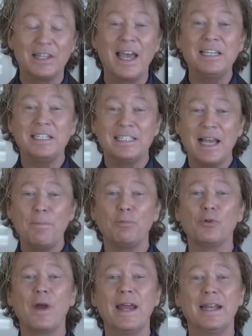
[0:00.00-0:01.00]
They
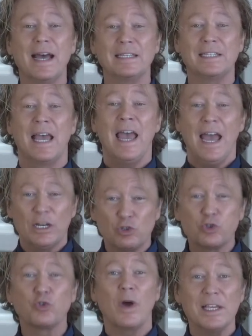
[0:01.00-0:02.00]
separate us, and
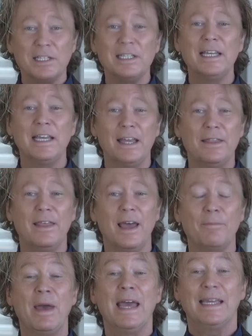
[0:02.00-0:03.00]
trusting in
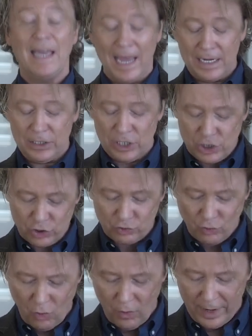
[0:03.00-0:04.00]
them can
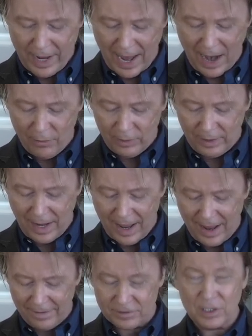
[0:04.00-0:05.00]
destroy our
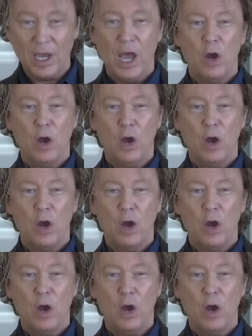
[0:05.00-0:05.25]
lives.